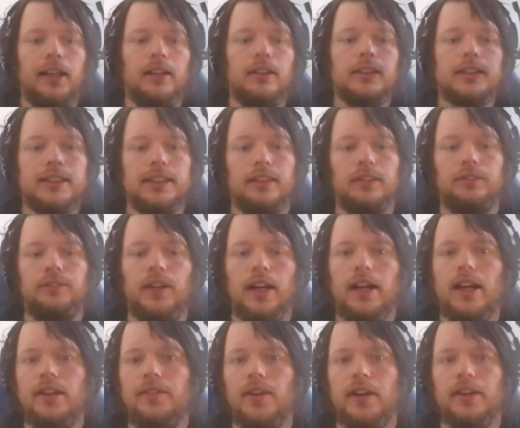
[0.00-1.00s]
So
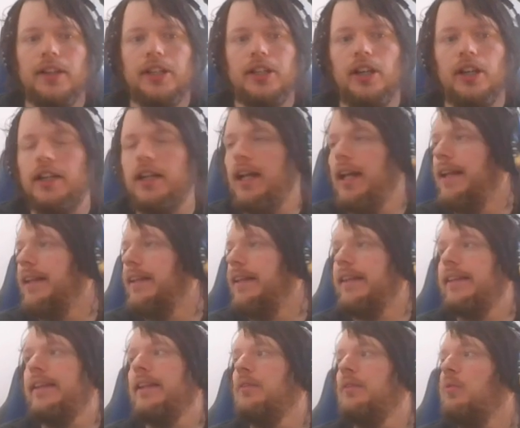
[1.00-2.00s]
very, very good. And
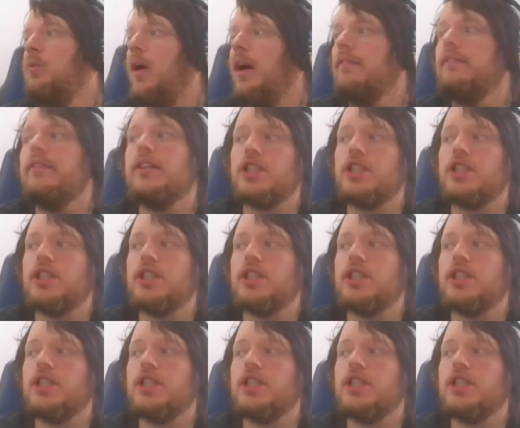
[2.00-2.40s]
the one